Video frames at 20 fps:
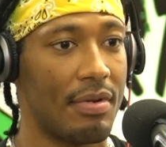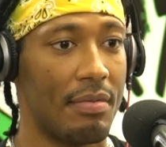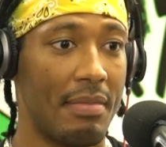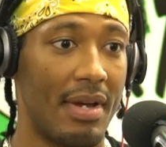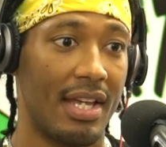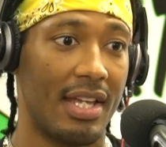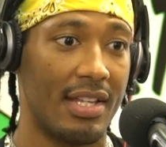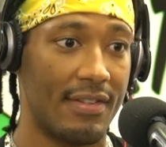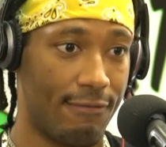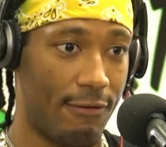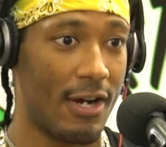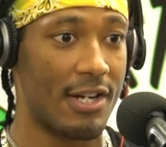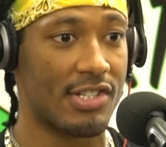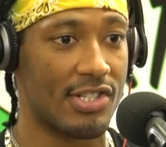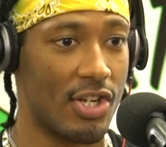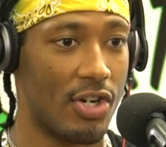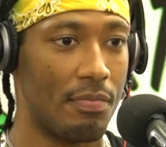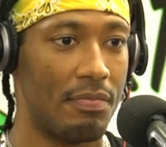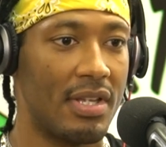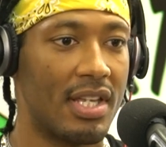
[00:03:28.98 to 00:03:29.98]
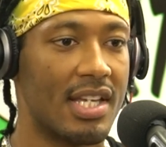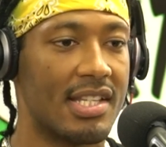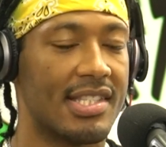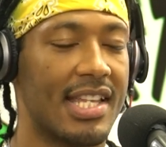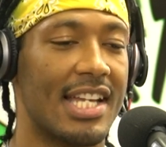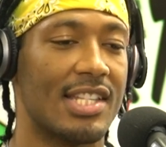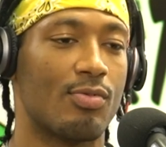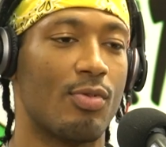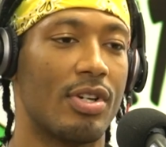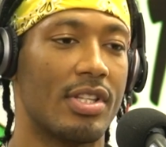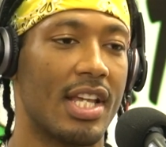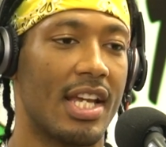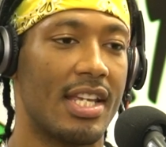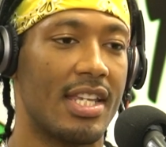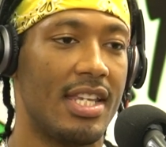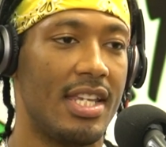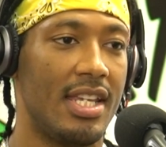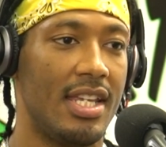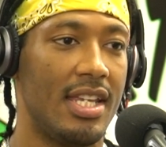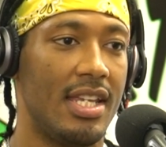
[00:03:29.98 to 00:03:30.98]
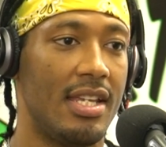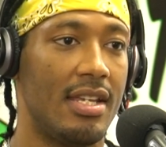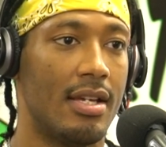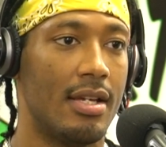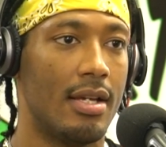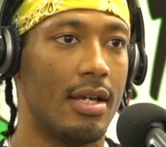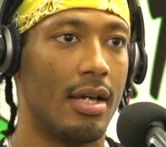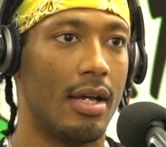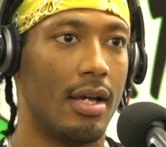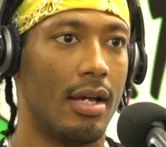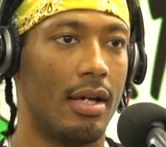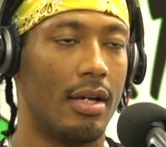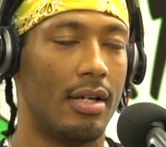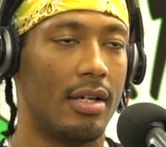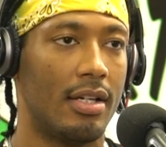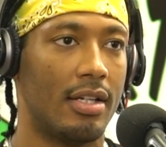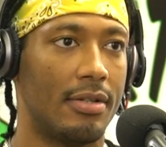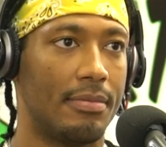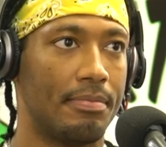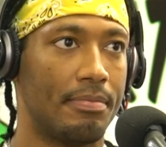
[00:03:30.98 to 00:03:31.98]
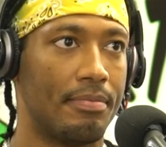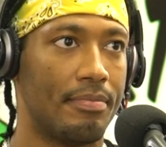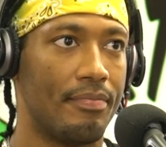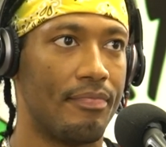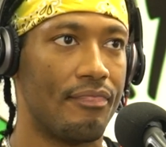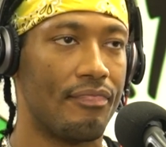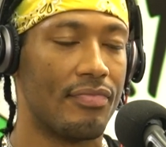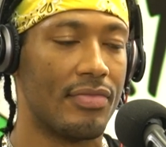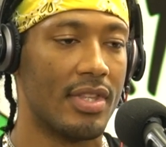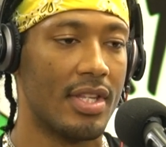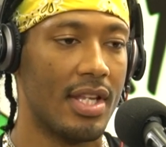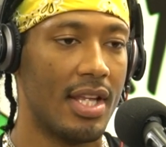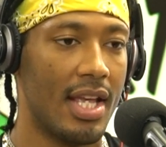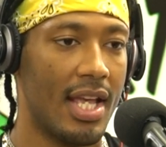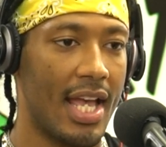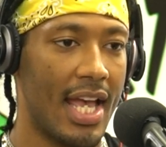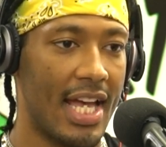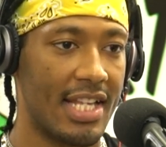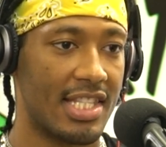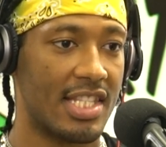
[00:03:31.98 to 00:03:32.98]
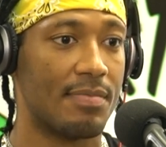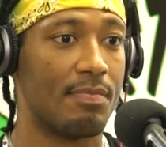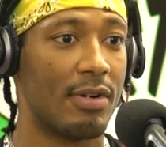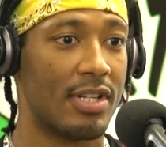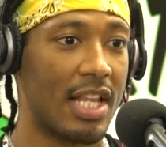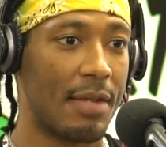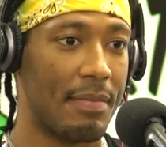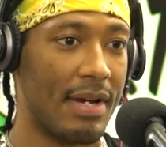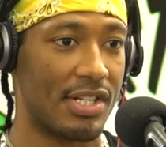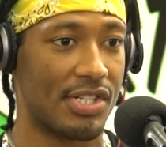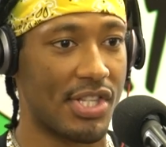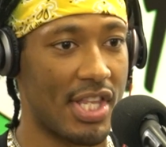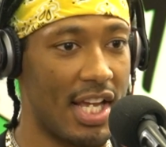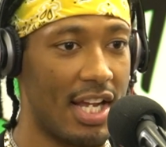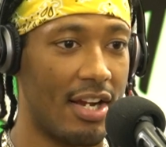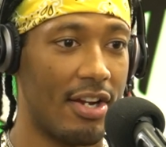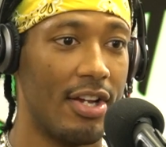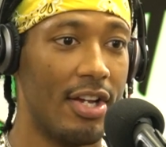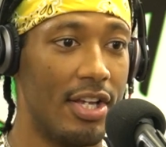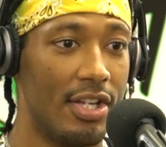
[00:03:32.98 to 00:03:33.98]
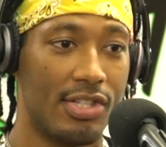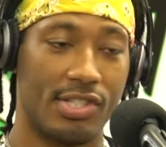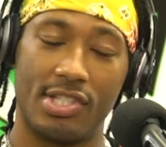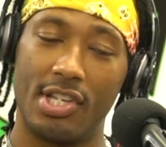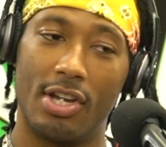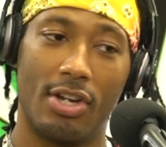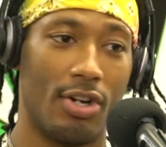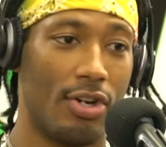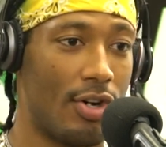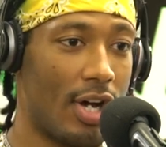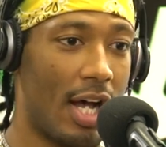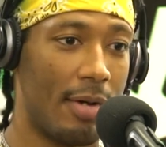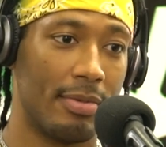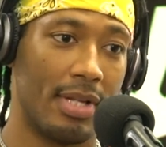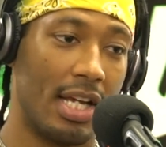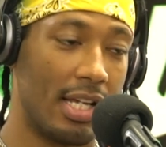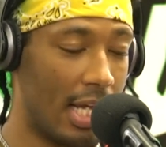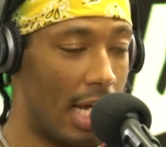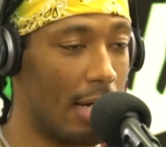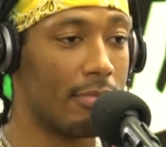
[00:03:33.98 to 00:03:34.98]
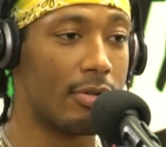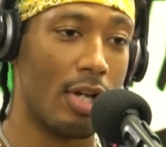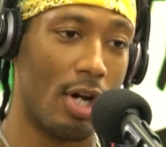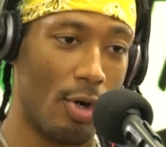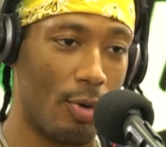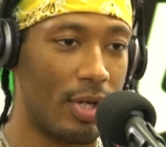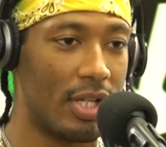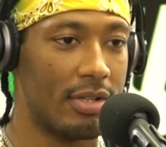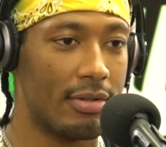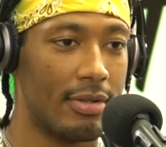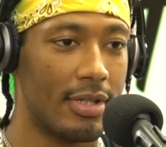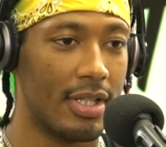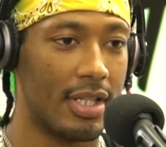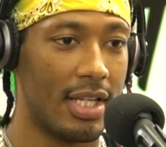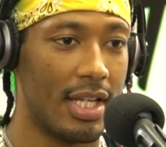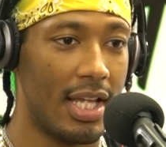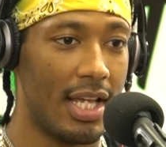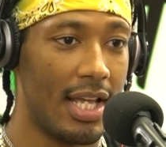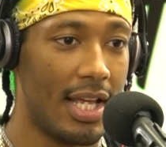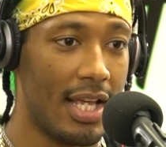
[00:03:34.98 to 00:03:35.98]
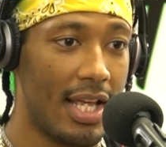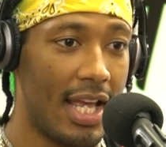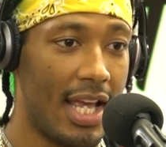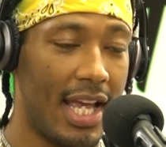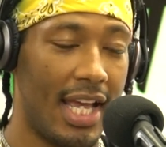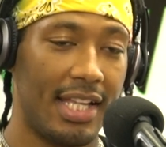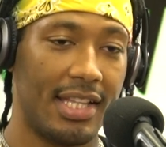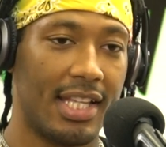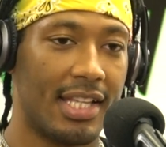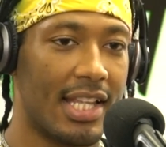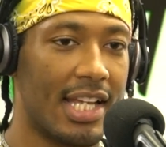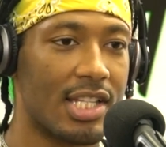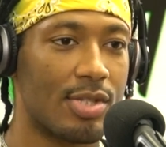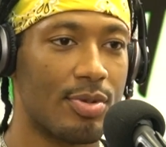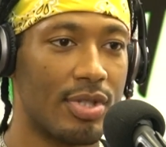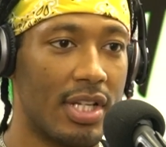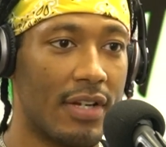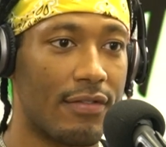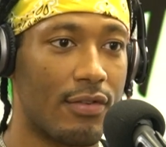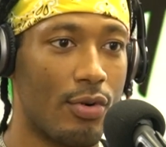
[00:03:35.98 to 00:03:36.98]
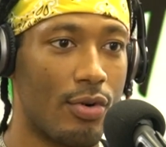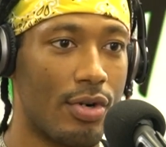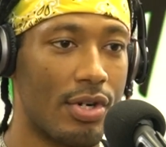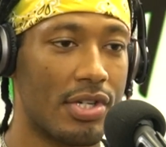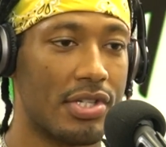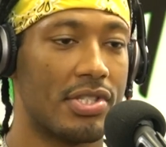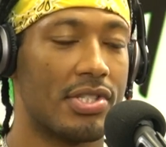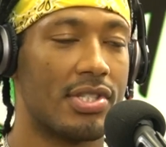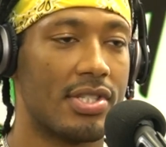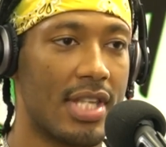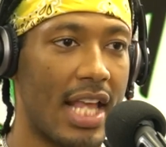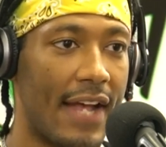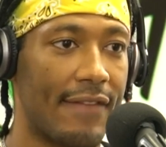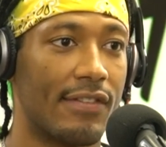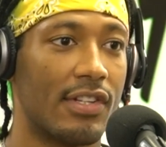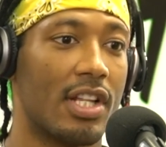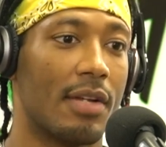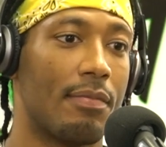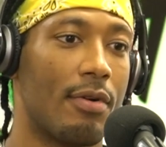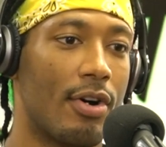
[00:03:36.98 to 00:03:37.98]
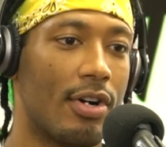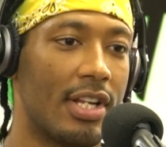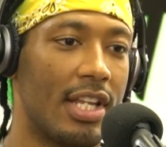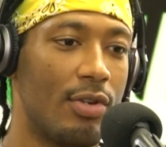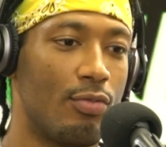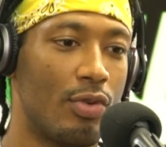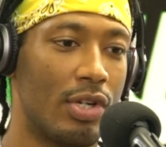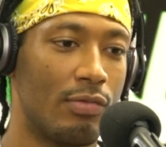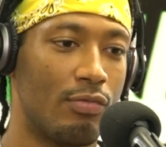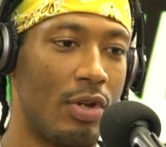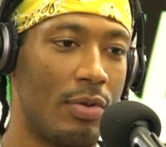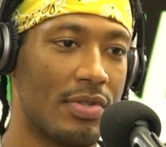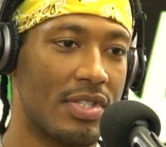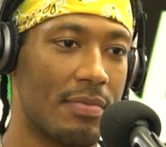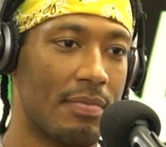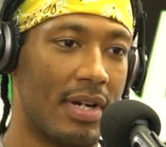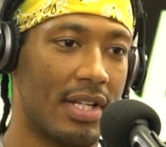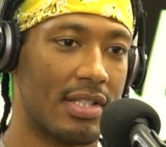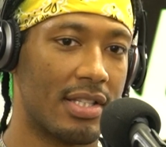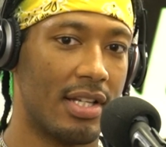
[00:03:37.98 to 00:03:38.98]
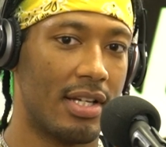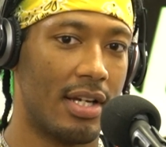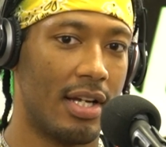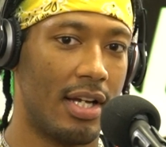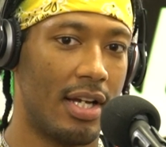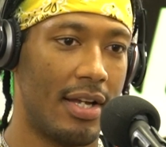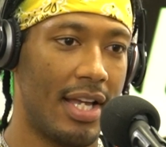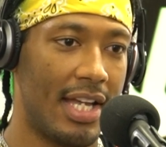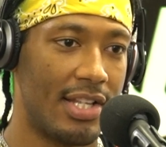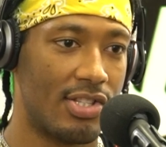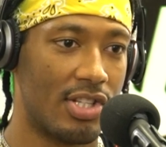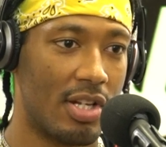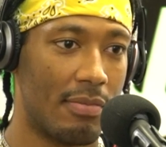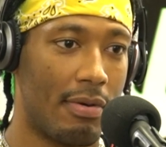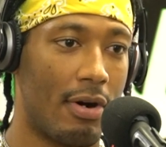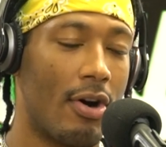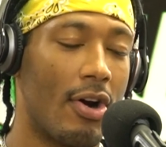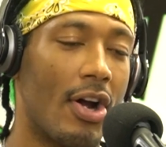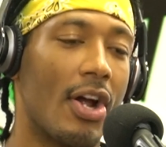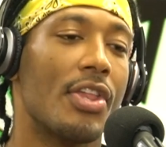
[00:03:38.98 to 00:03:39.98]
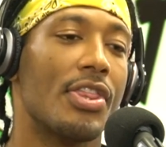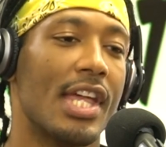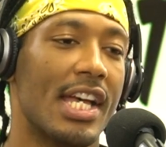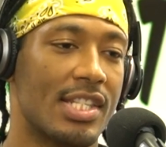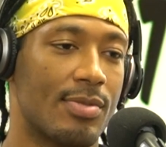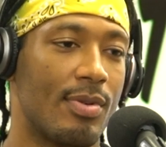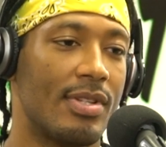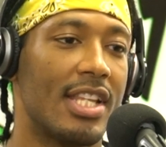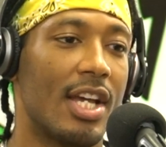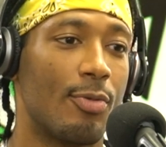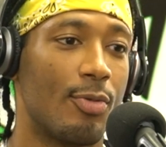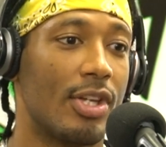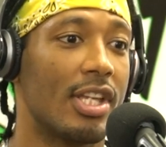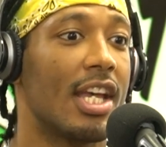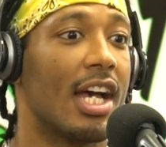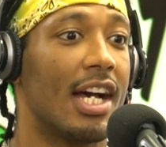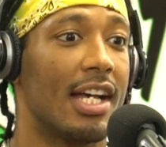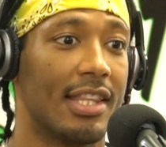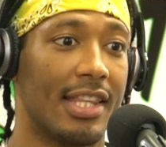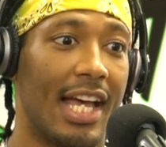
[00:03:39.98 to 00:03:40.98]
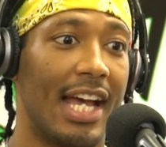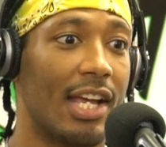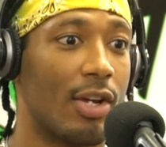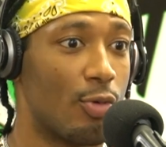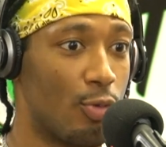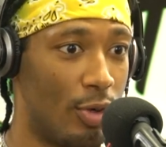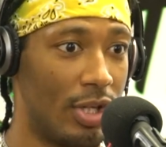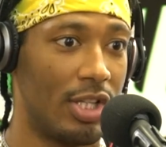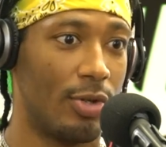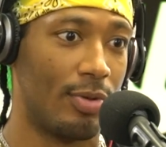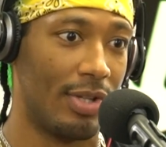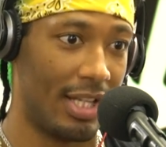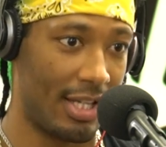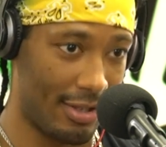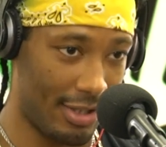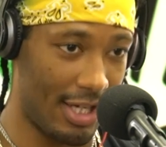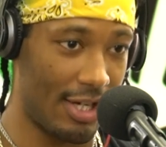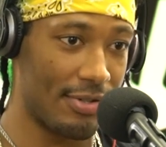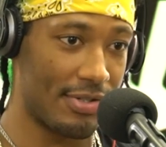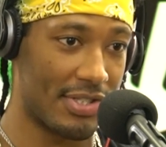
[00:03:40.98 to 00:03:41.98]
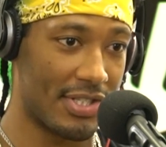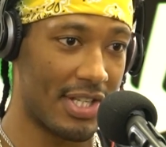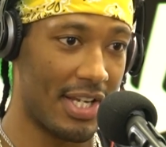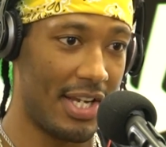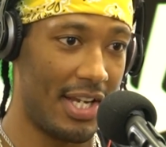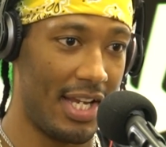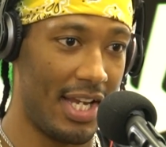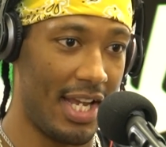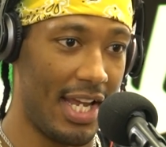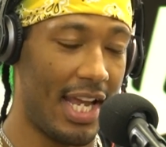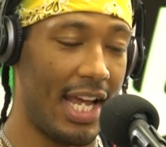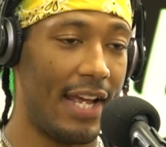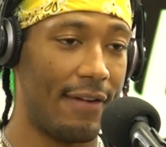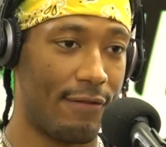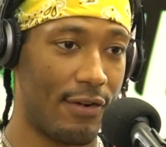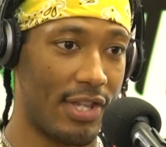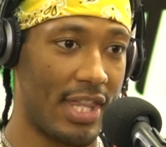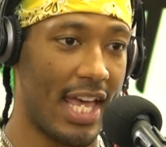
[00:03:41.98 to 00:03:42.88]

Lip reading: in Fresno, because that's where he has his birthday bash there. So I'm like, I'm going. And then that's when, of course, after the party, when we was about to head to the bar, that's when we got like really, really close. And for